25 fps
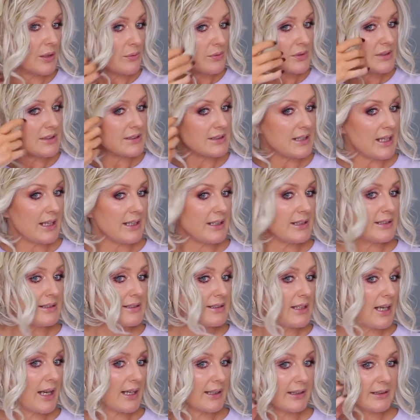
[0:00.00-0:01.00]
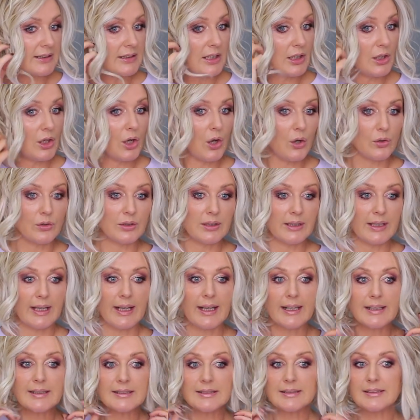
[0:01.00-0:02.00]
I would say it's like the
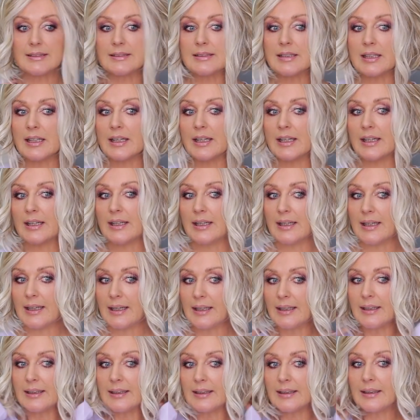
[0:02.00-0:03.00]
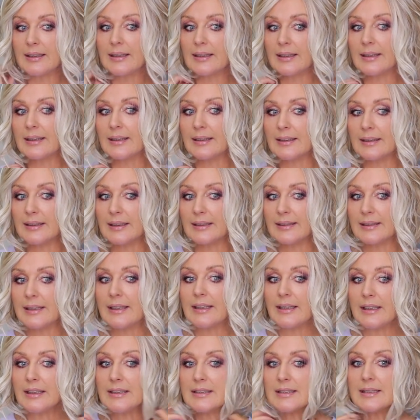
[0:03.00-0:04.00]
longest. I
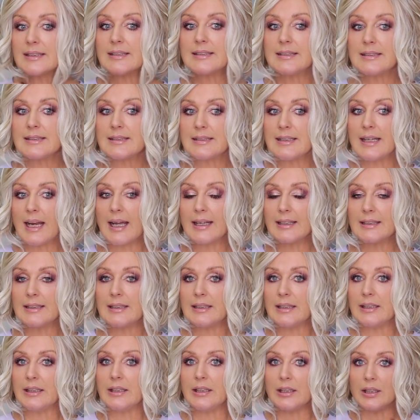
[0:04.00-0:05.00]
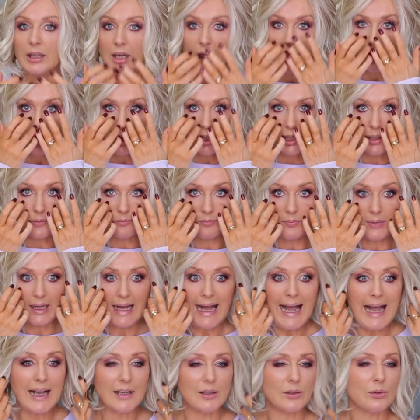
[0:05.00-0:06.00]
think it is slightly um,
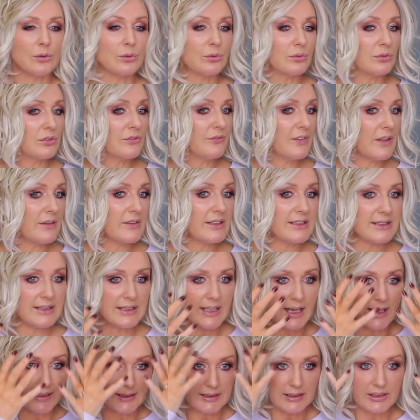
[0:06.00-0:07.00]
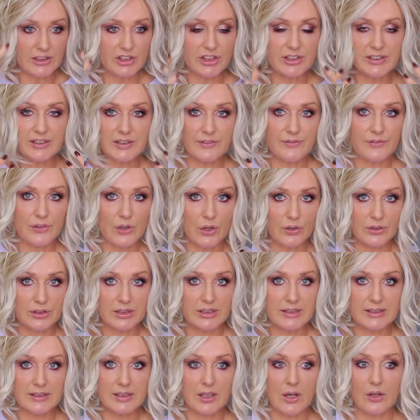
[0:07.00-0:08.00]
angled, very slightly, just the
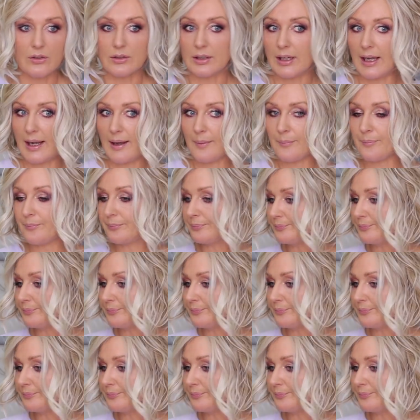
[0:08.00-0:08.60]
front is longer.